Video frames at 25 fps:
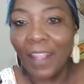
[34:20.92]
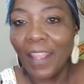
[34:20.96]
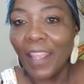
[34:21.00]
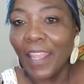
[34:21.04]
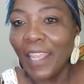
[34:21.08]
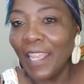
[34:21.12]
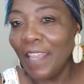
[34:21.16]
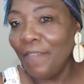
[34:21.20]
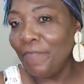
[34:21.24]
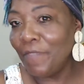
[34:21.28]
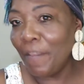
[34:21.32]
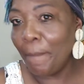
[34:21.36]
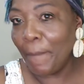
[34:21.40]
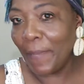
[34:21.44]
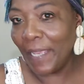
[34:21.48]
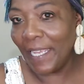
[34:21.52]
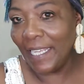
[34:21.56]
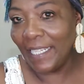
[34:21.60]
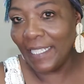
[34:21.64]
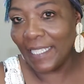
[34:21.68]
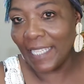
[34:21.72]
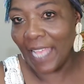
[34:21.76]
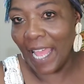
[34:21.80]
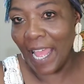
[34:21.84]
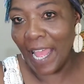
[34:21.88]
In the
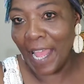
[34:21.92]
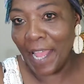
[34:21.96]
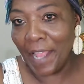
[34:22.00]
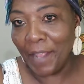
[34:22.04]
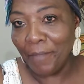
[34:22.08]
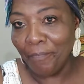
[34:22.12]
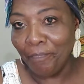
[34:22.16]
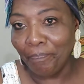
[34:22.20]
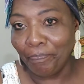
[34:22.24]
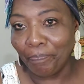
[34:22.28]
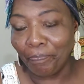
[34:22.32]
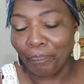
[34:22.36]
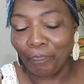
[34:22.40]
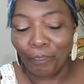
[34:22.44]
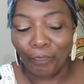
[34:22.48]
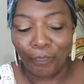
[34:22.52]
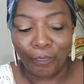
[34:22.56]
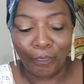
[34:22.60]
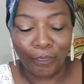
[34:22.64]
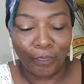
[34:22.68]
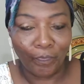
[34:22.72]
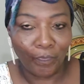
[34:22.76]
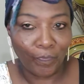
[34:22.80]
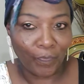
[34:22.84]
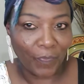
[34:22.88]
meantime,
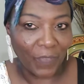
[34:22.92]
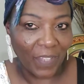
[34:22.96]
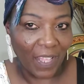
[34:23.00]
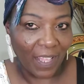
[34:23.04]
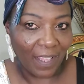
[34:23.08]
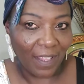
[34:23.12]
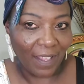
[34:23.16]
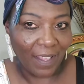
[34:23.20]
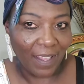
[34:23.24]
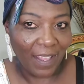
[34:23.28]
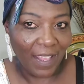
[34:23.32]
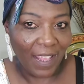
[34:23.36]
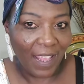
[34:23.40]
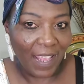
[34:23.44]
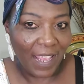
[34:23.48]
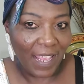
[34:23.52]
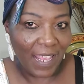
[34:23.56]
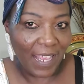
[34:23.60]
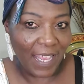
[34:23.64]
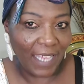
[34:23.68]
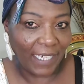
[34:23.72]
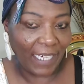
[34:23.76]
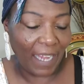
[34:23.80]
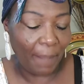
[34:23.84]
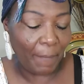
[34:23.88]

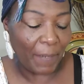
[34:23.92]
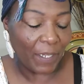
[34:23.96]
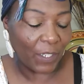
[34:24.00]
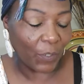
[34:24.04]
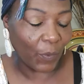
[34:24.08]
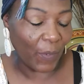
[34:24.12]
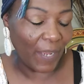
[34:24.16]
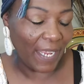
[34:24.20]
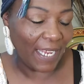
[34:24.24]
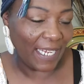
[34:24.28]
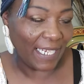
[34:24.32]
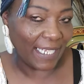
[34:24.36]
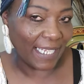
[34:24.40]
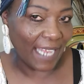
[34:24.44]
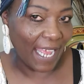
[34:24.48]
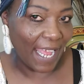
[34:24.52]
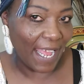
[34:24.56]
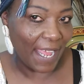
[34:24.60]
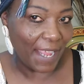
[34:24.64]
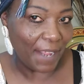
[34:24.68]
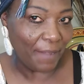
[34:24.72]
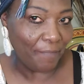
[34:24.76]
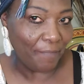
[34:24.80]
and in between time,